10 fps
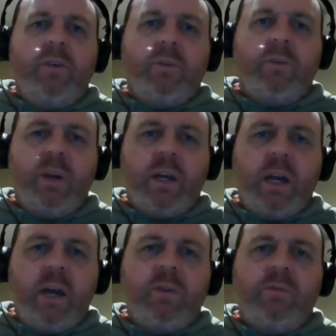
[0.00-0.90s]
So when it
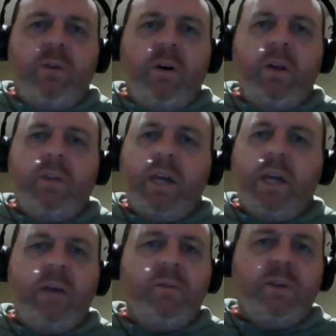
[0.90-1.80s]
came to voting, the
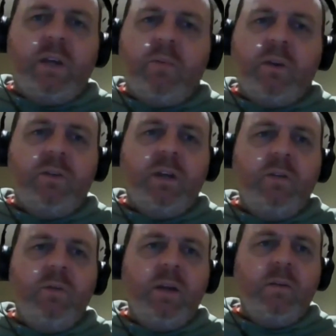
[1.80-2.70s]
games kept
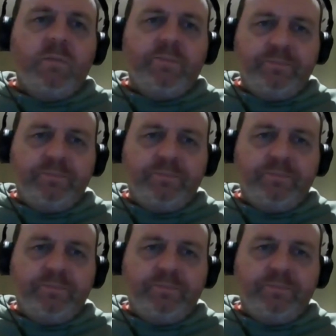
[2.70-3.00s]
continuing.